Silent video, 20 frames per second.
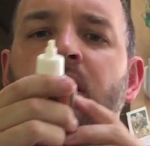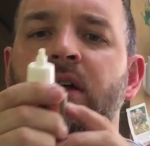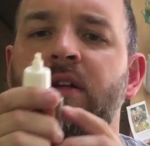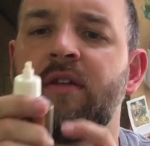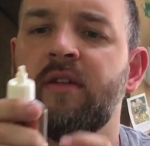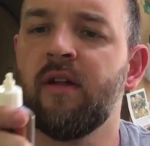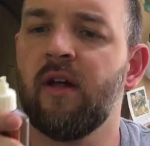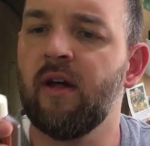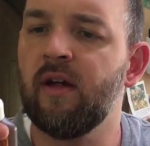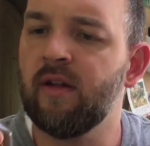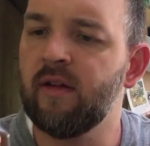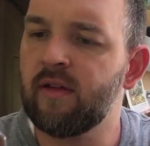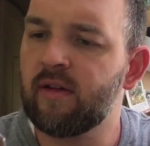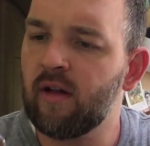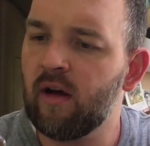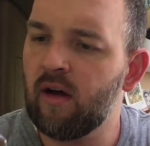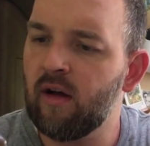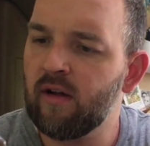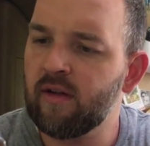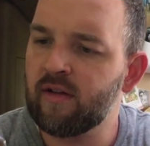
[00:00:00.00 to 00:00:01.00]
Says
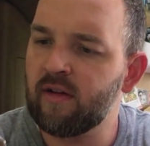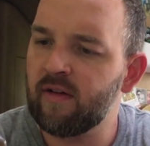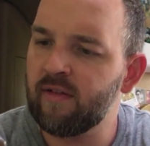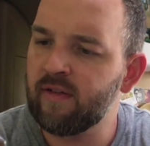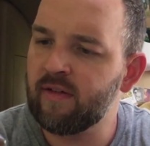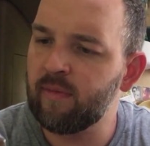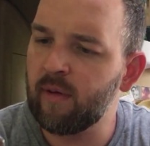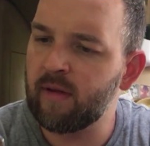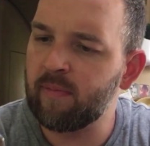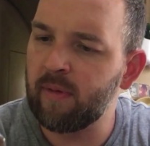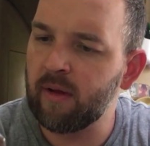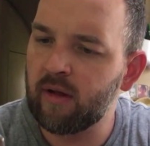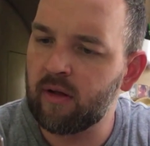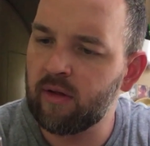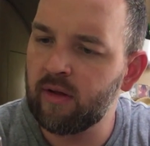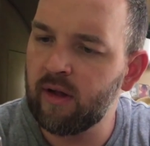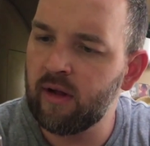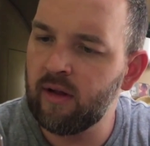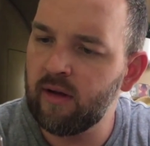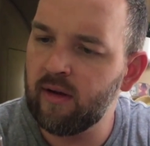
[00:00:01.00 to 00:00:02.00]
all surfaces must be
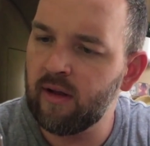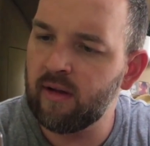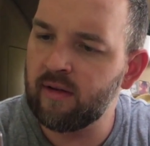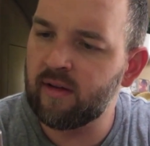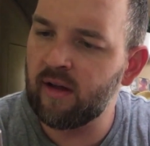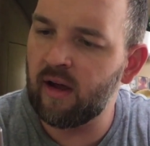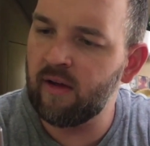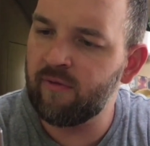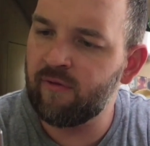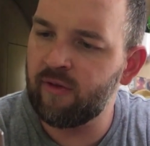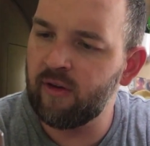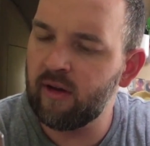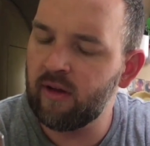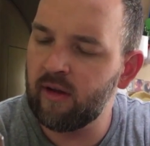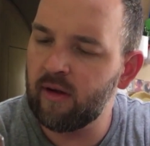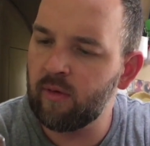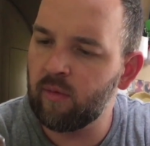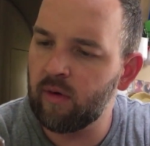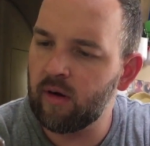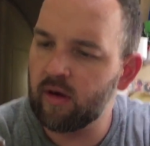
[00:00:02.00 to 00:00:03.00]
clean and tight
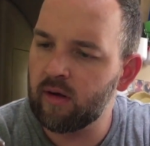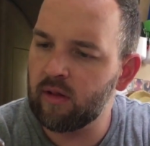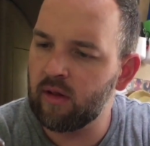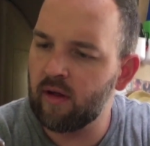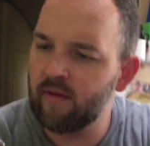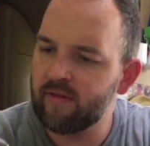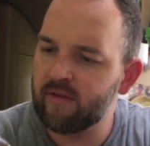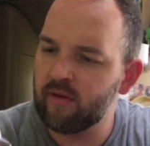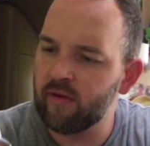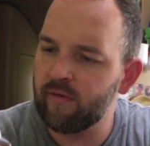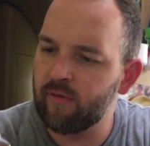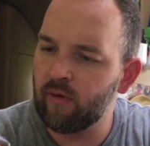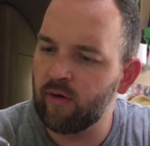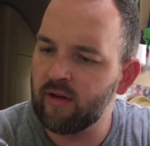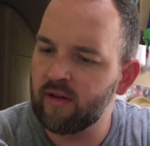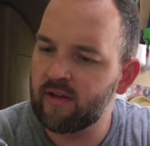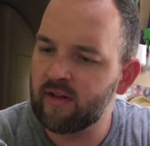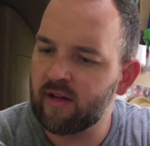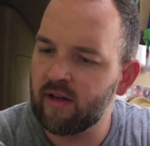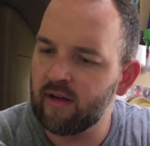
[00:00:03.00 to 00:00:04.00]
fitting. Wear gloves to
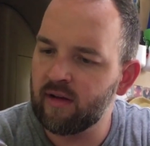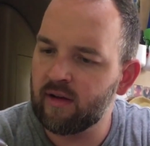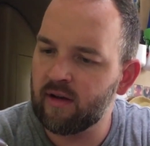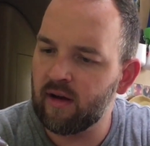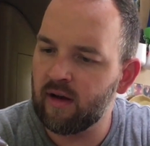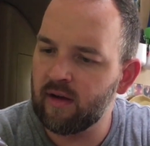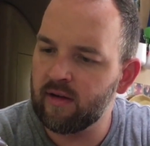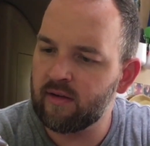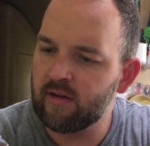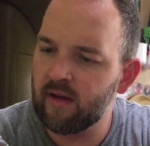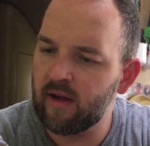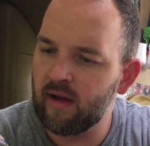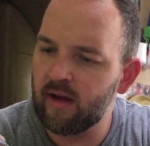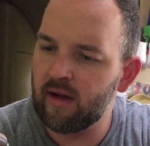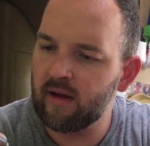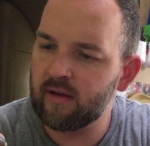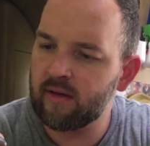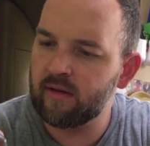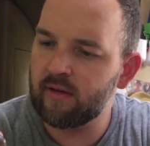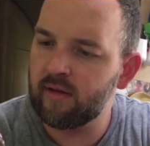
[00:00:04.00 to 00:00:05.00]
avoid skin
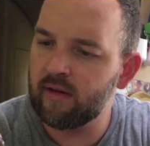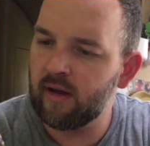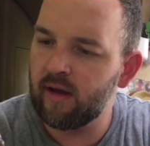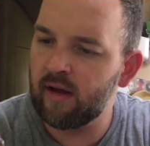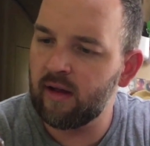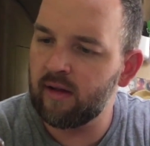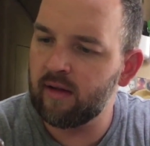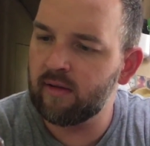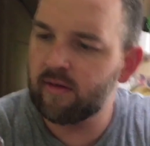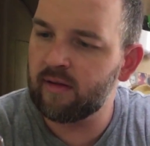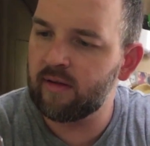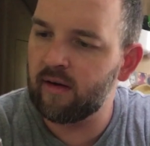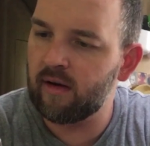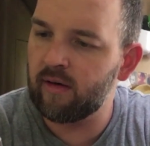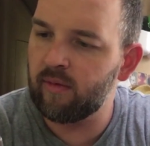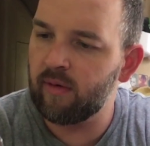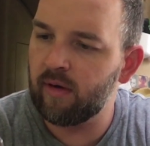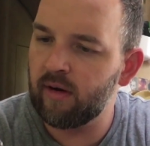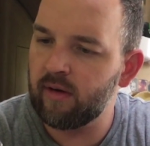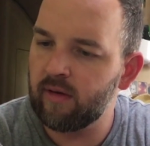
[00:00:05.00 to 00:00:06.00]
contact. Yeah,
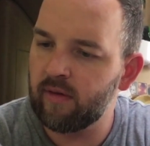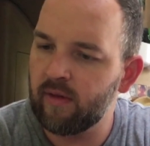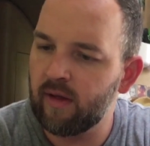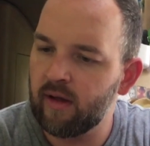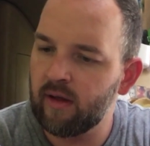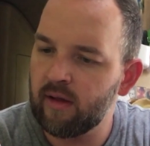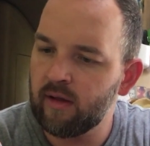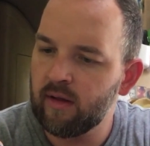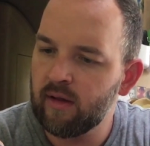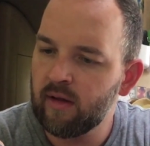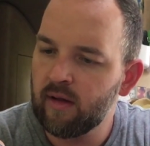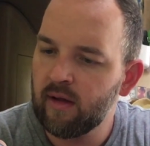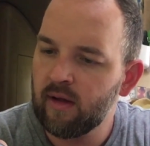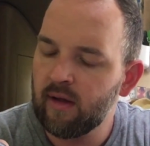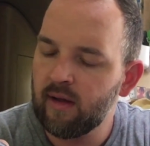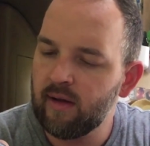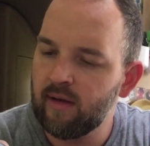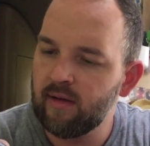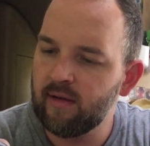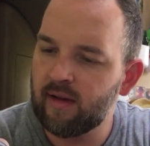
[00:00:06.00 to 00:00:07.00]
sorry, we're not doing that.
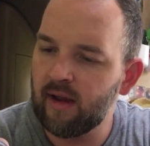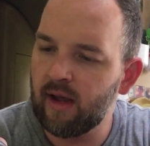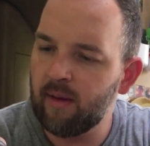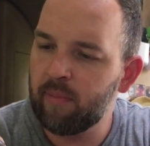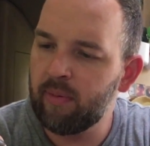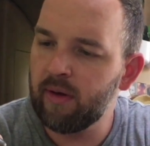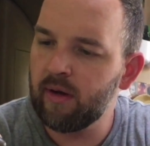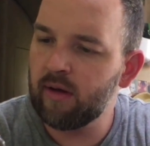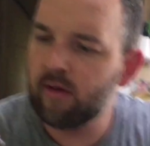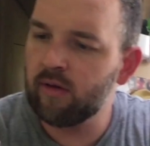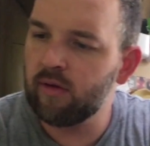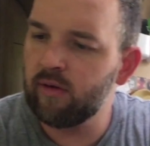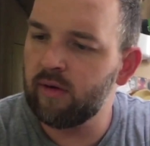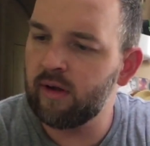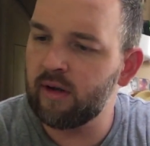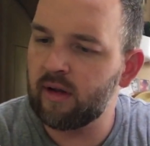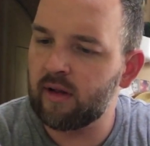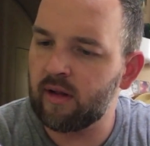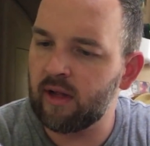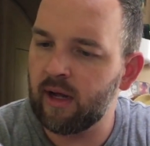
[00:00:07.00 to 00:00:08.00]
Damp it, glue
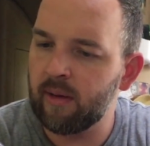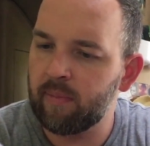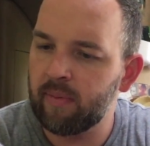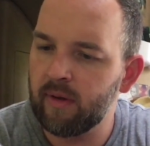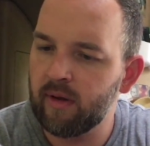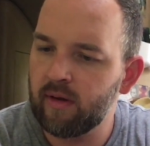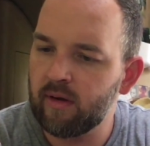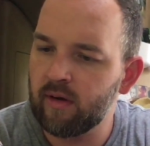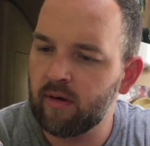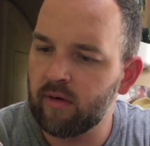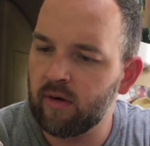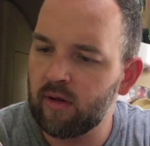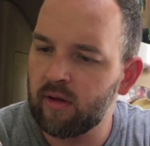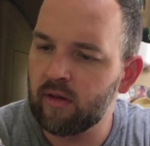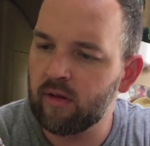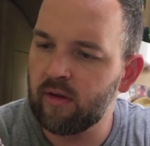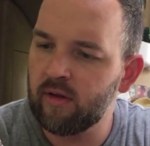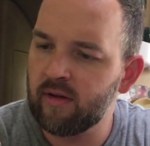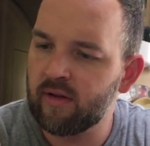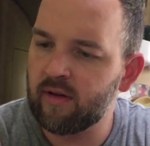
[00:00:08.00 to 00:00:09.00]
it, clamp it. Gorilla
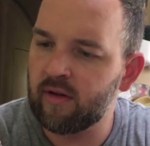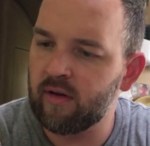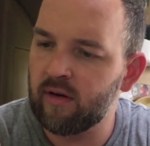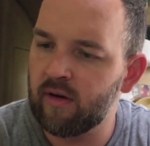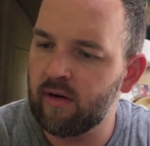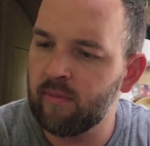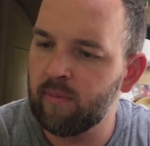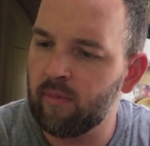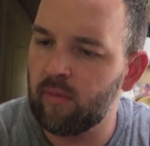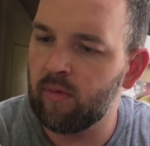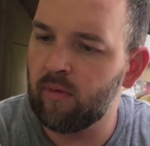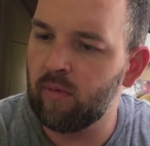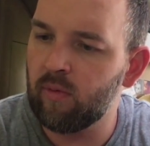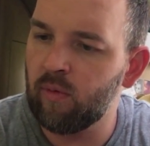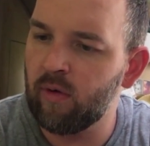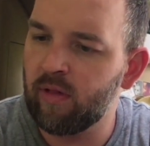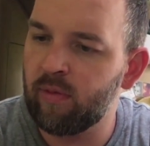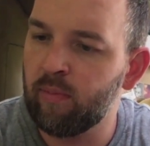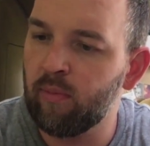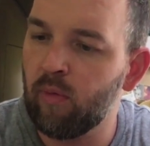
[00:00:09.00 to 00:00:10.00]
Glue is cured
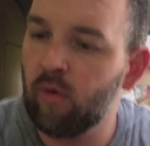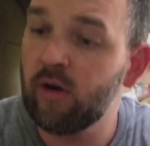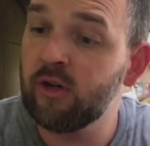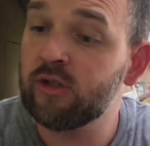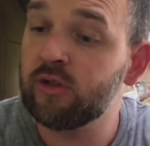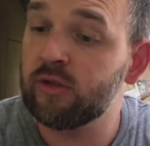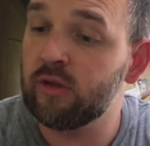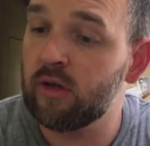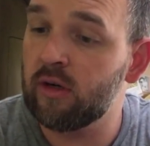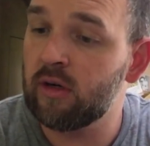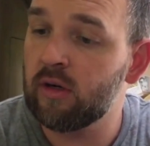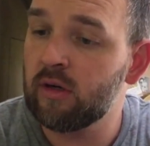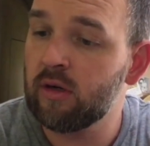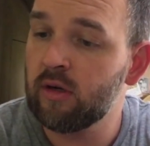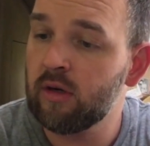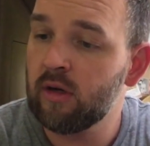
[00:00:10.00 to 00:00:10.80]
with moisture.